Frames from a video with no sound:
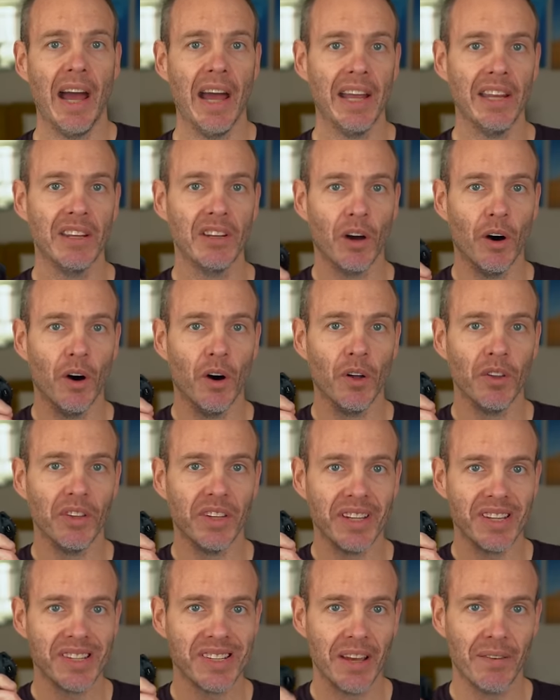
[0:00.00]
And on
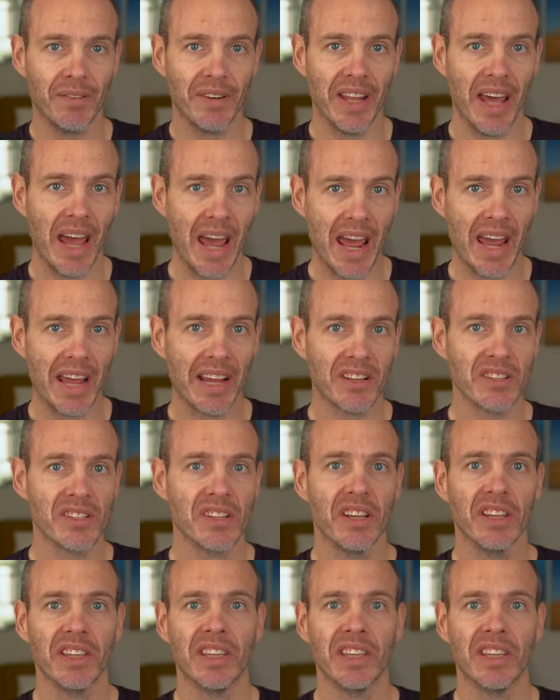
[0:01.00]
the 7X,